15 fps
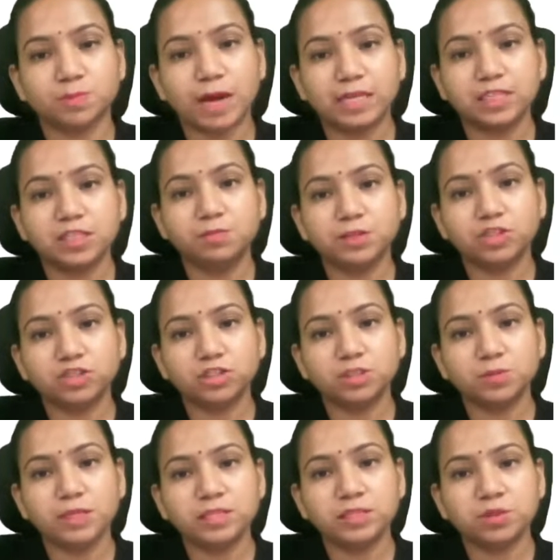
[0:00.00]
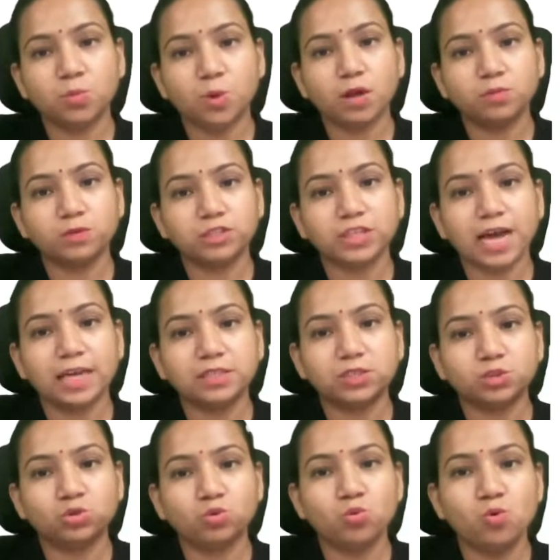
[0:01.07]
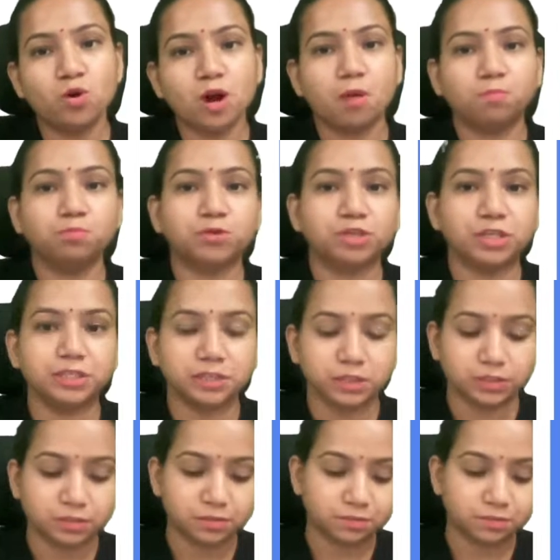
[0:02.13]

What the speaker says: Binary mixtures means the one which has two components.